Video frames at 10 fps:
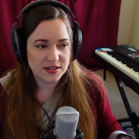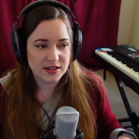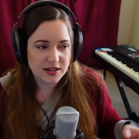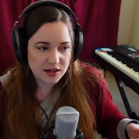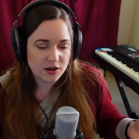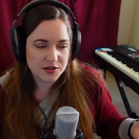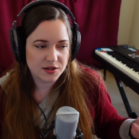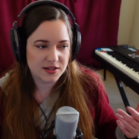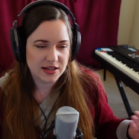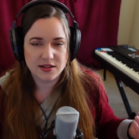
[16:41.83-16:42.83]
he
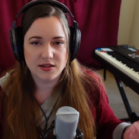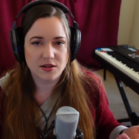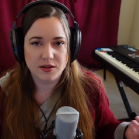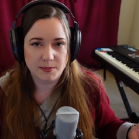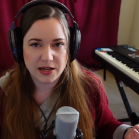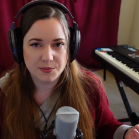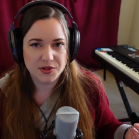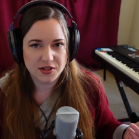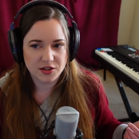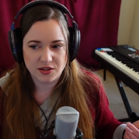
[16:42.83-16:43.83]
also sends us all the mic
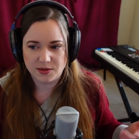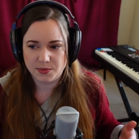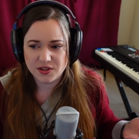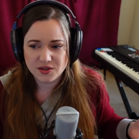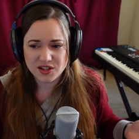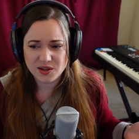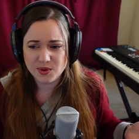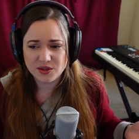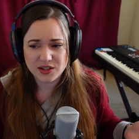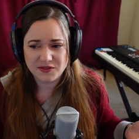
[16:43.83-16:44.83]
positions, but usually we
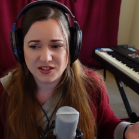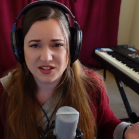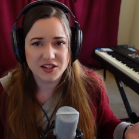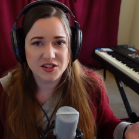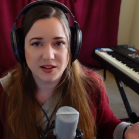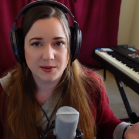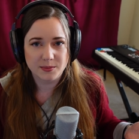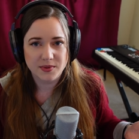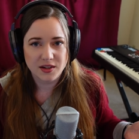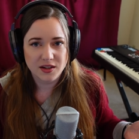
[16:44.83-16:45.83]
don't even touch them